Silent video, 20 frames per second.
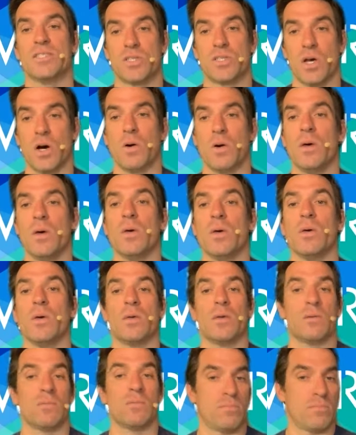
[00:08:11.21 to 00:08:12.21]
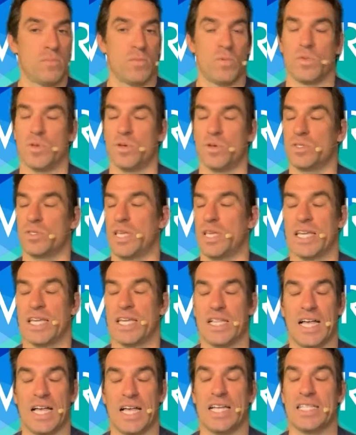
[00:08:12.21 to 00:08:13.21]
just like an outdoor ride.
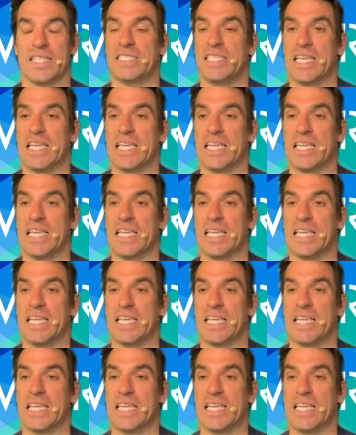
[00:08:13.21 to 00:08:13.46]
So